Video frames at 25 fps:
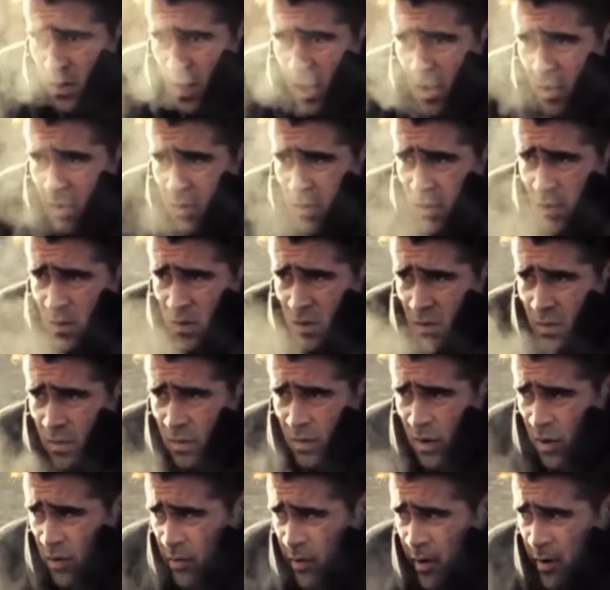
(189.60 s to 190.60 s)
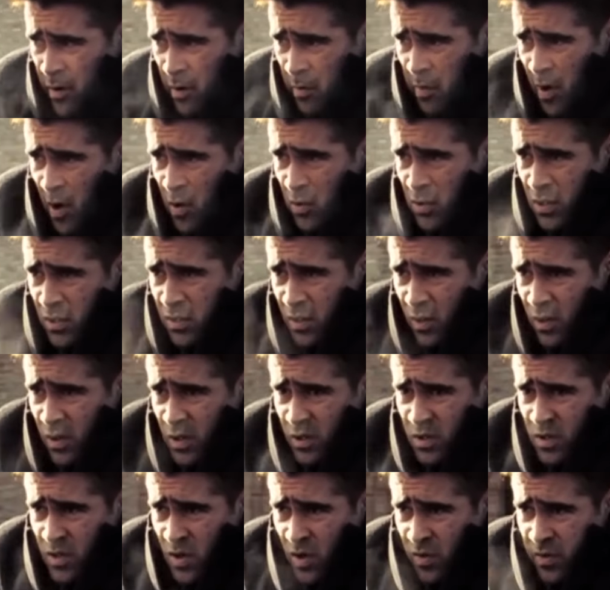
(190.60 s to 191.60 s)
you know, going around a boat,
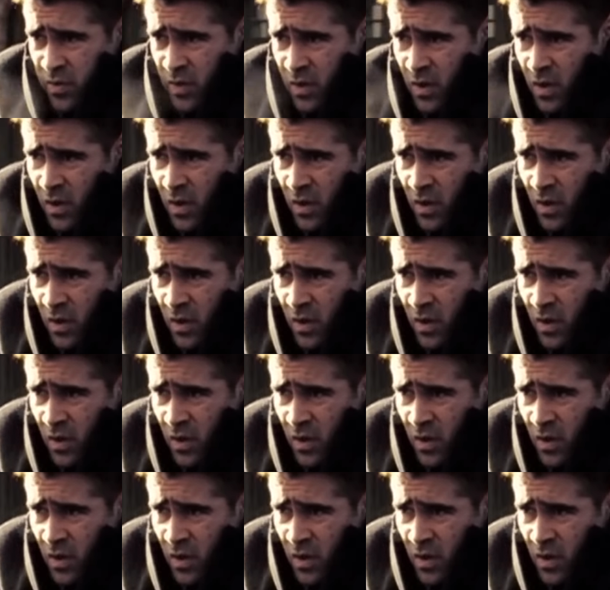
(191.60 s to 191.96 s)
looking at stuff.